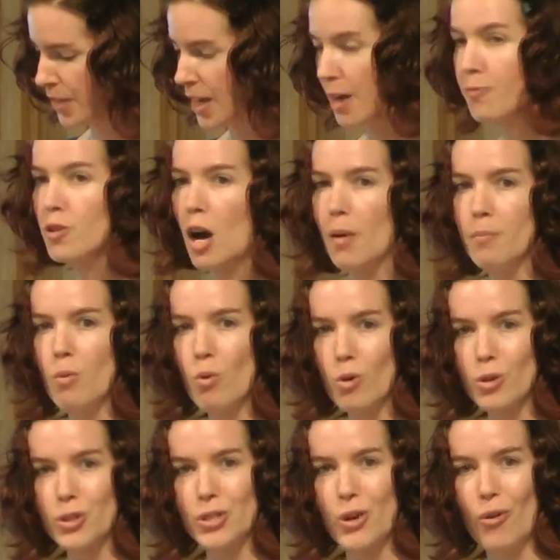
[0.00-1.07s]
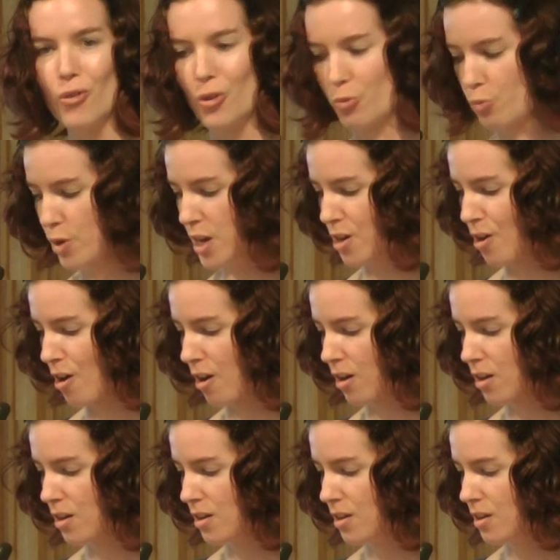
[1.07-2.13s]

if not more so, than we are.